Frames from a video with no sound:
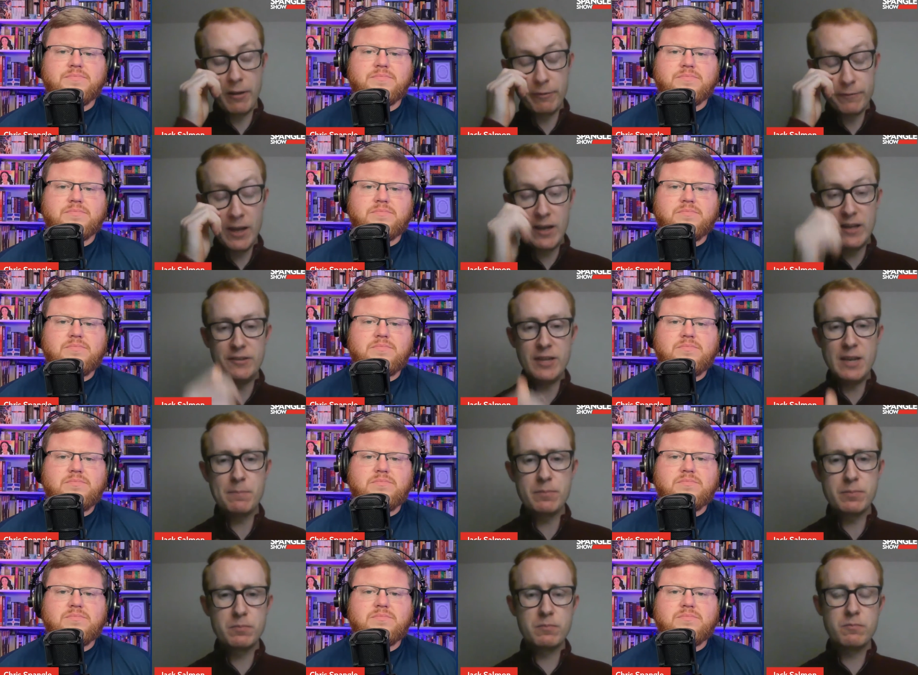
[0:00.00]
Speaker 1: a fairly
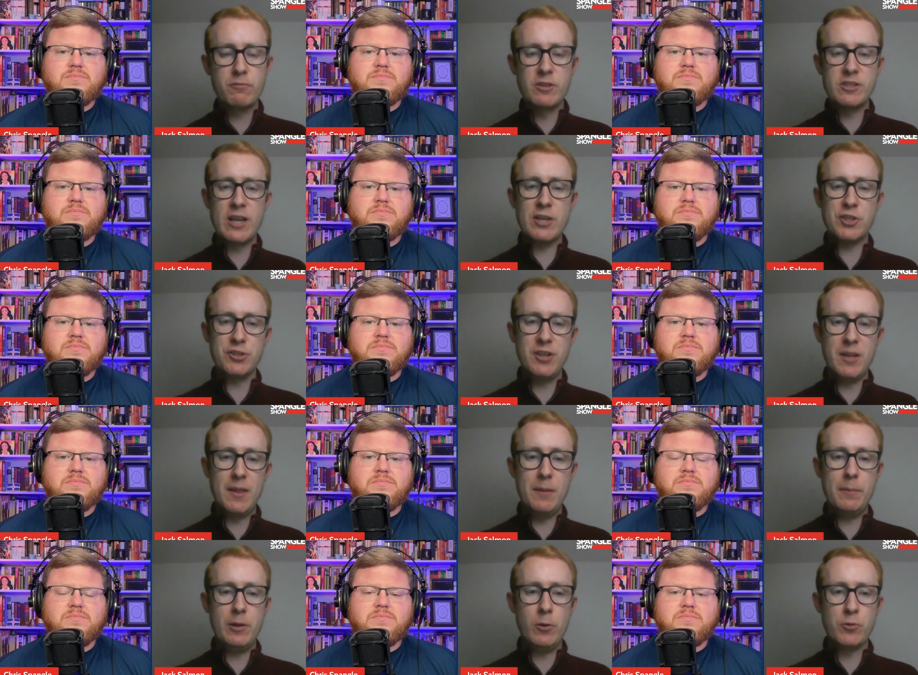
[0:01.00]
deep recession,
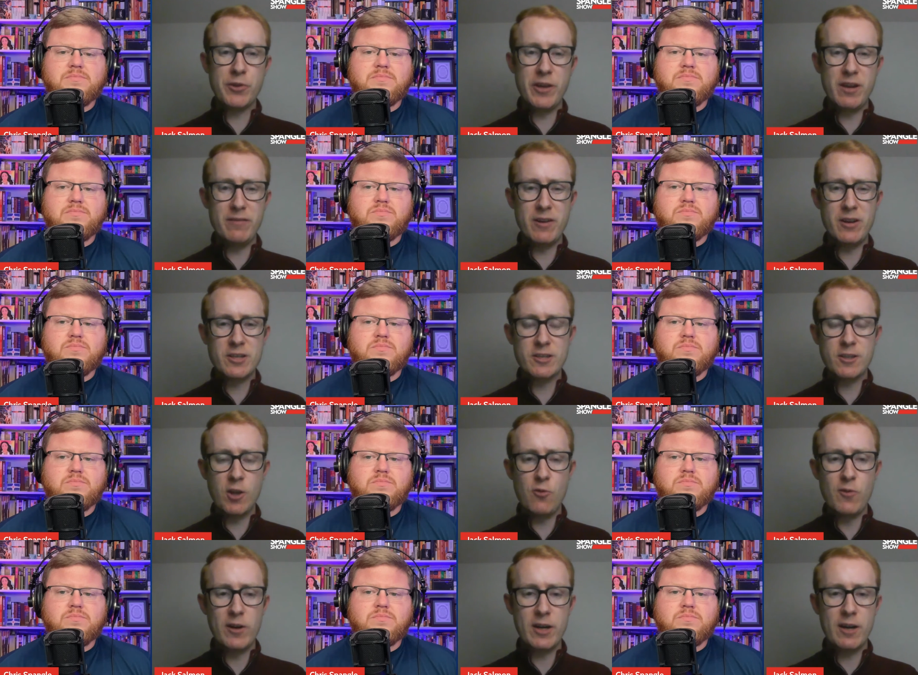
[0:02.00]
and then we also had a very
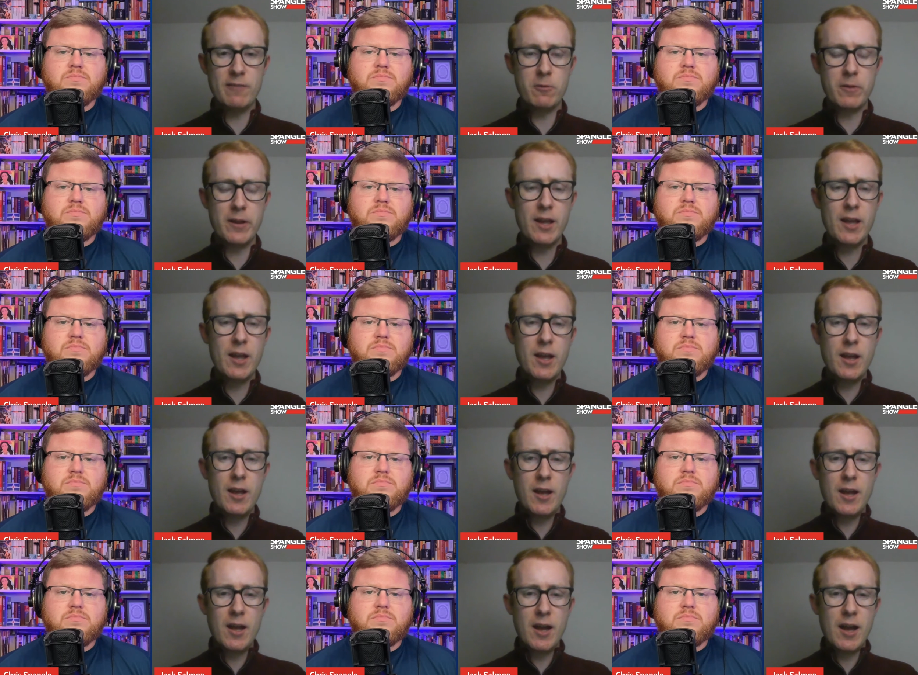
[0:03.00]
slow recovery.
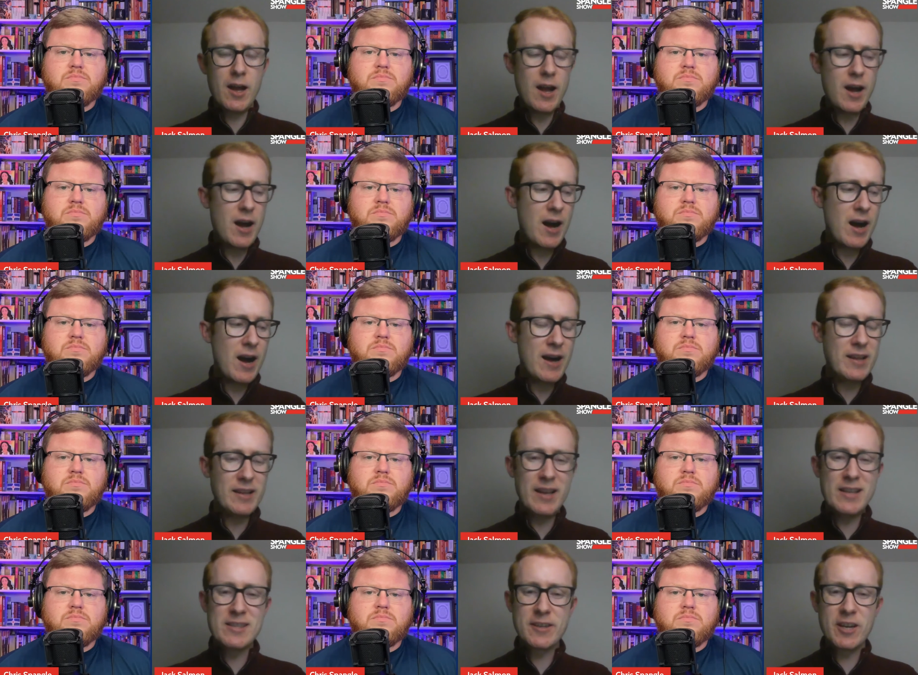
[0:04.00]
I,
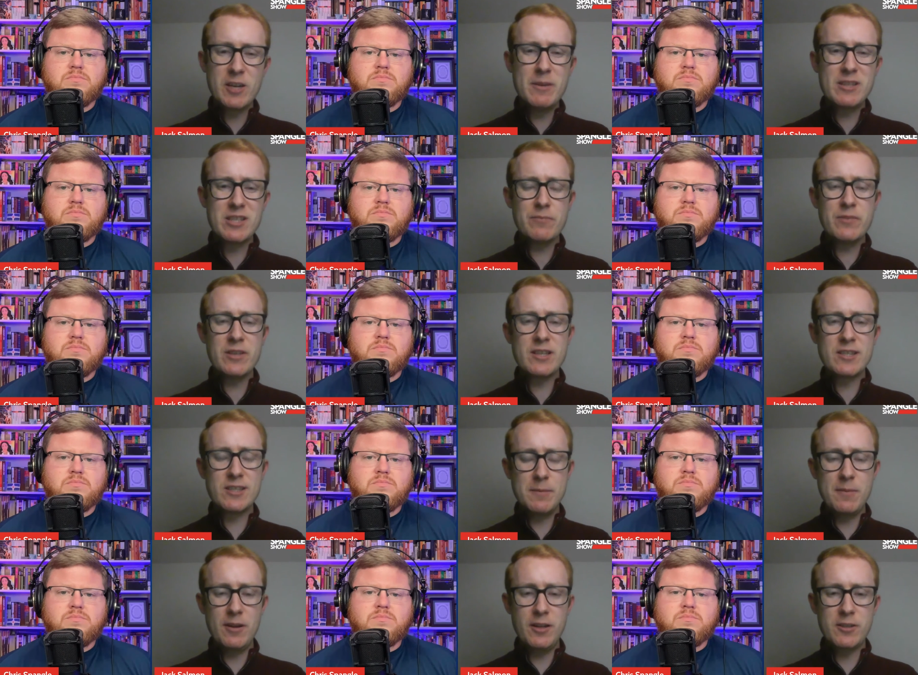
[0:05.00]
it's going to be something
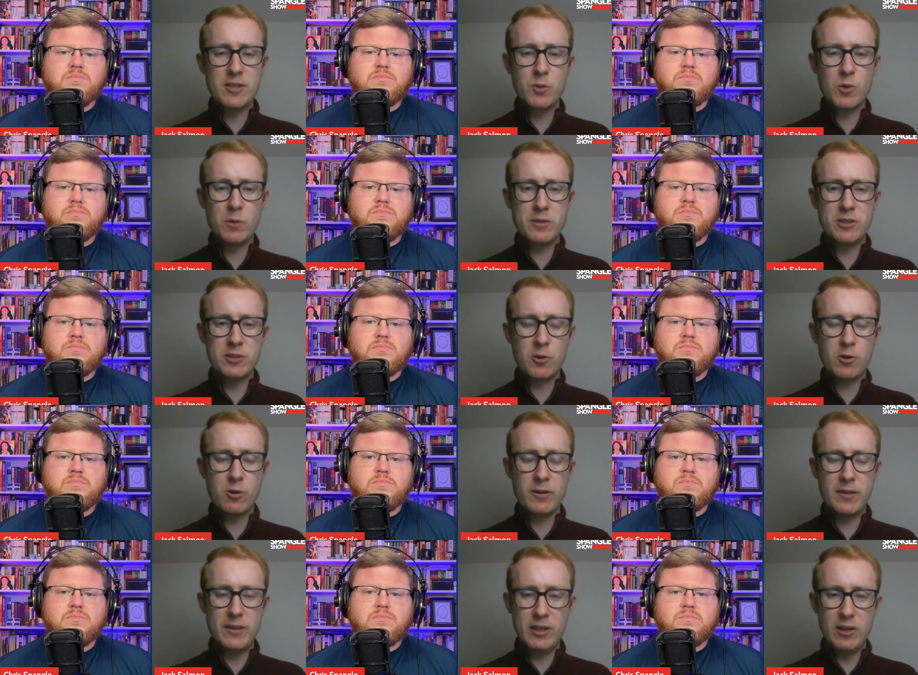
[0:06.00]
similar to what we
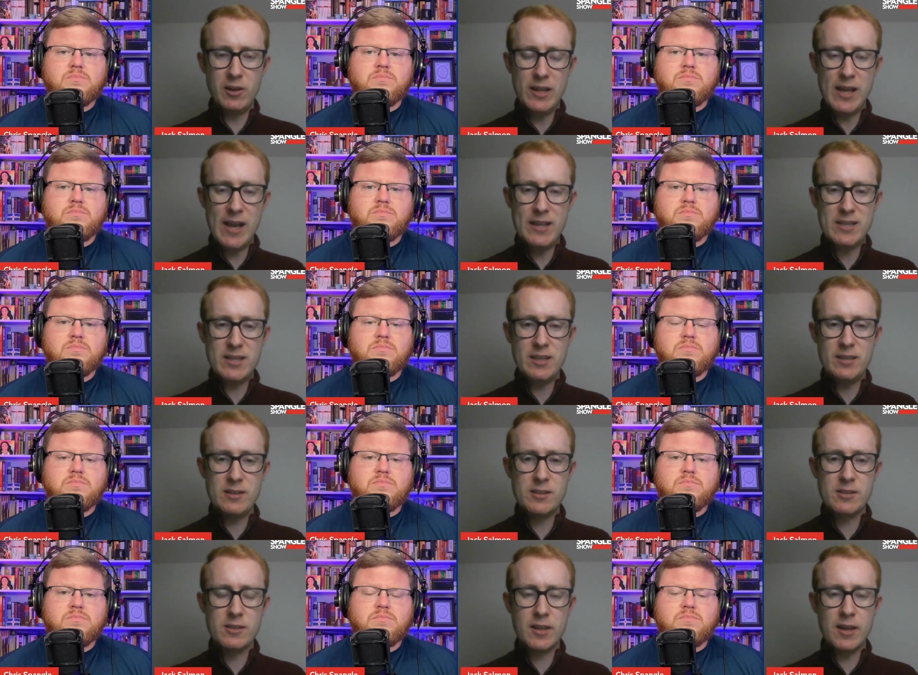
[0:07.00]
saw in the early
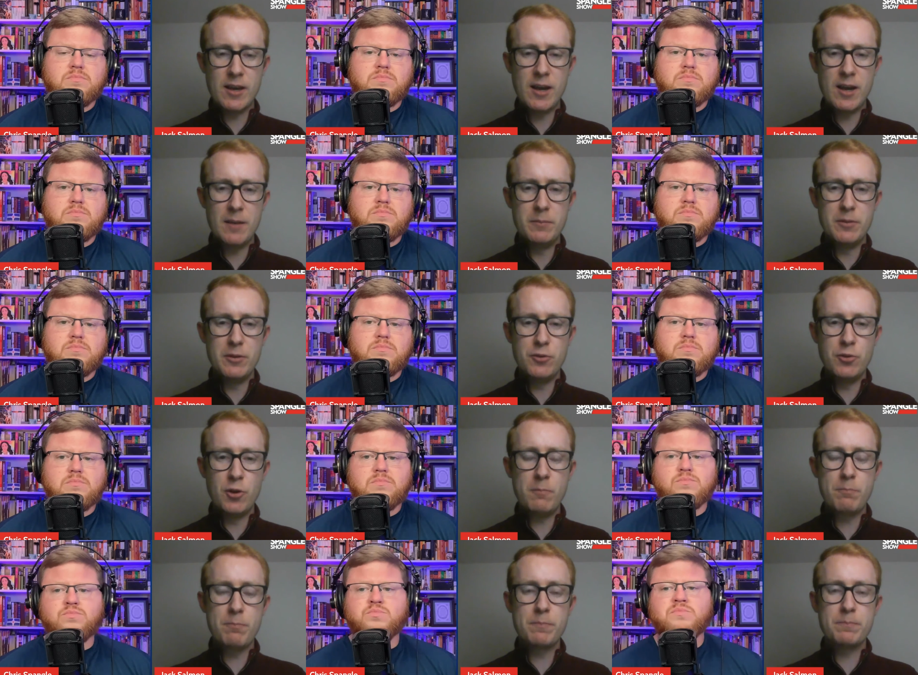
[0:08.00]
80s. Um,
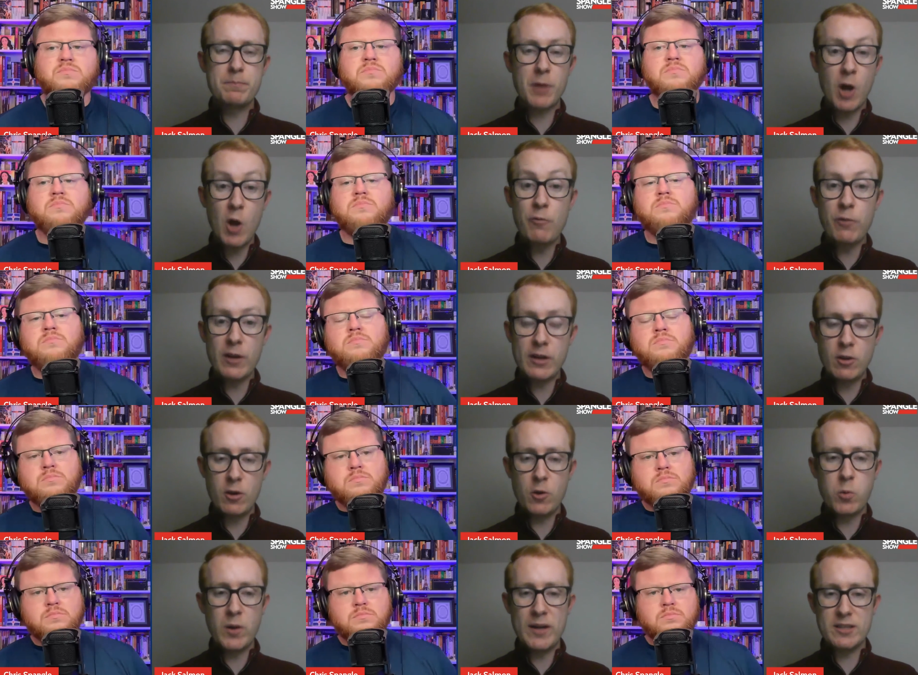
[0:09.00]
not hopefully
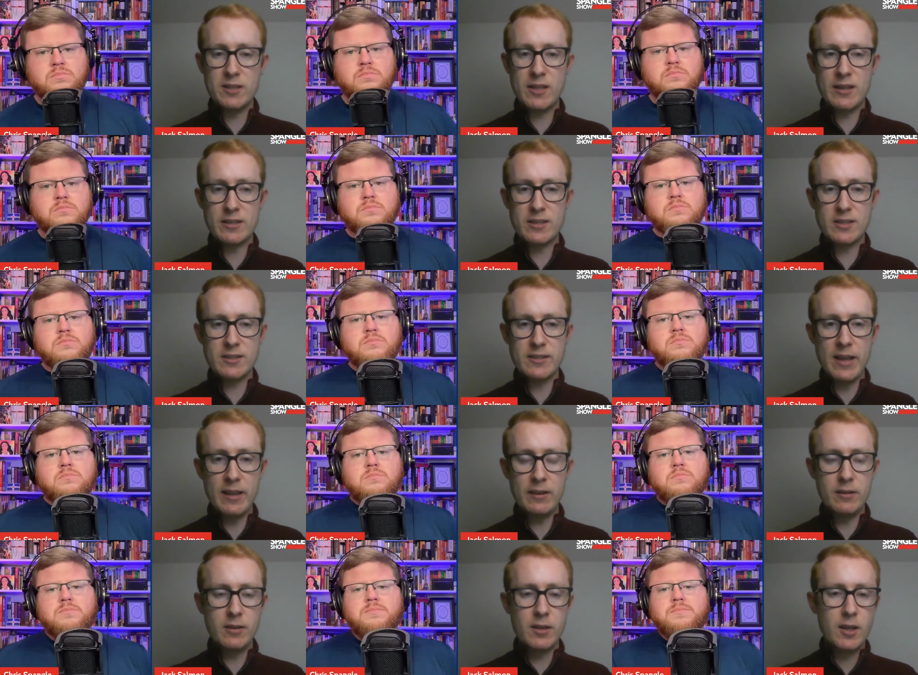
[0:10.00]
not quite to that
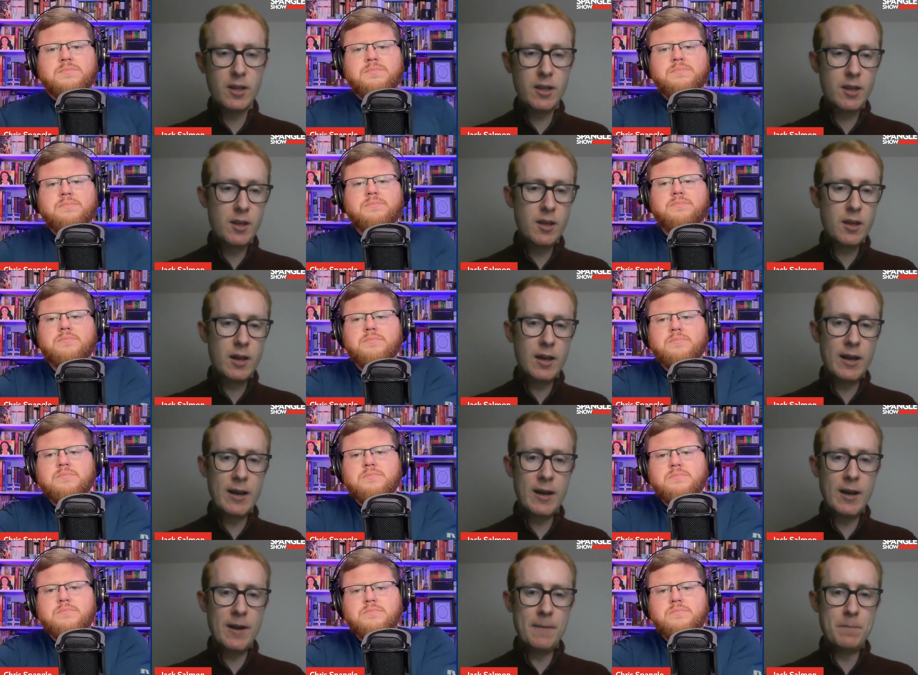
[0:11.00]
extent.
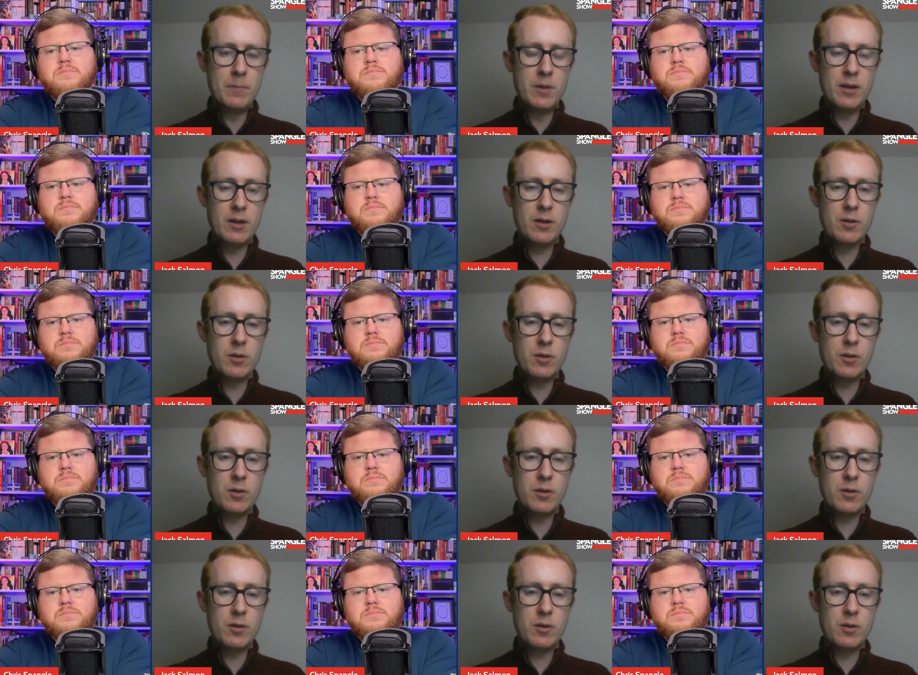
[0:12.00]
Um,